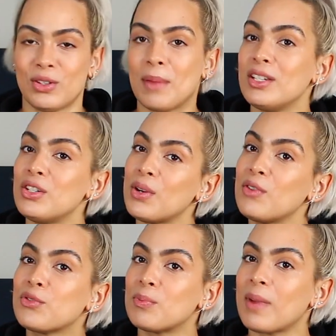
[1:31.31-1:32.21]
So I've been
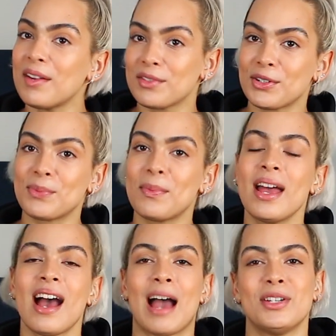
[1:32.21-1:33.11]
doing room by room.
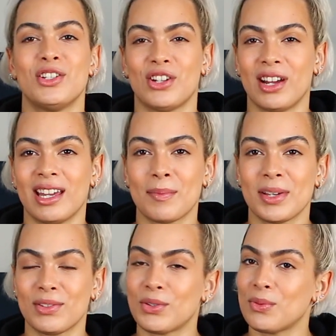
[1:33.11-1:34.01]
I've been sharing it on my
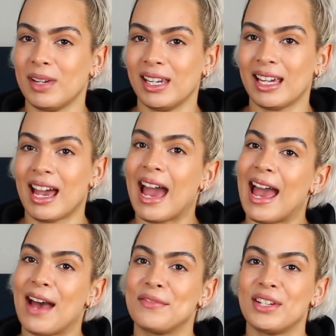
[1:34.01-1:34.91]
social media. I
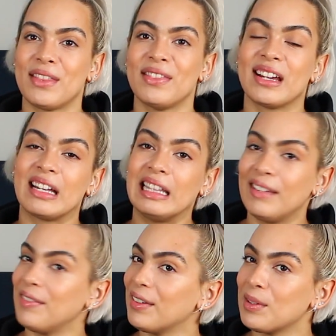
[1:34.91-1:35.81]
have done their
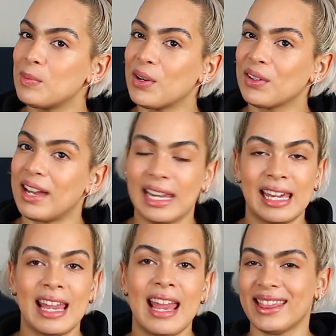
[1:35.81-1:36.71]
living room
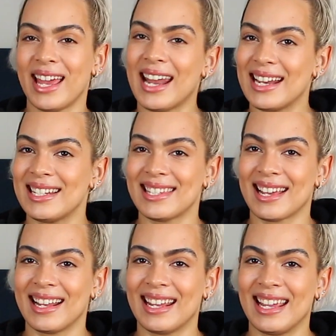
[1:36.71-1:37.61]
already. Then I
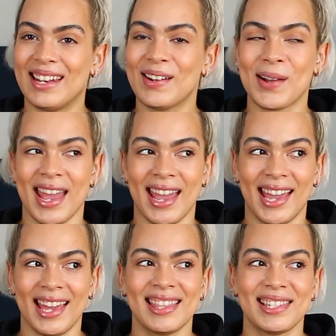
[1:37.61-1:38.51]
decided,
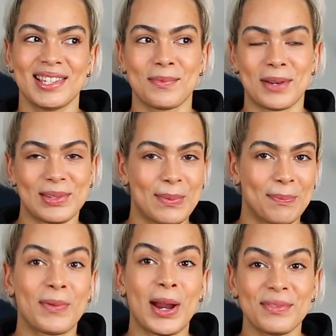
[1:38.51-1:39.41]
okay, this is the
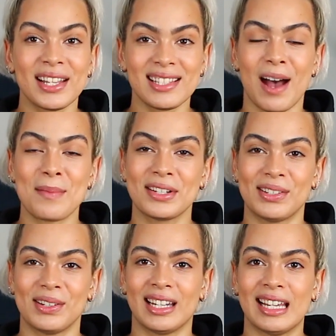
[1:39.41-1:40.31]
perfect
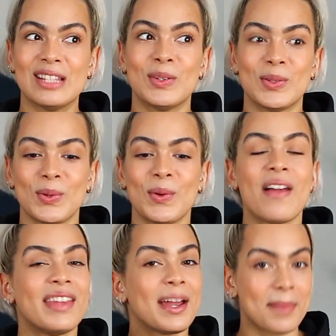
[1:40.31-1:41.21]
opportunity to do
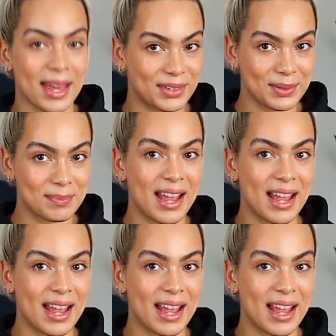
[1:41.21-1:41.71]
their bedroom.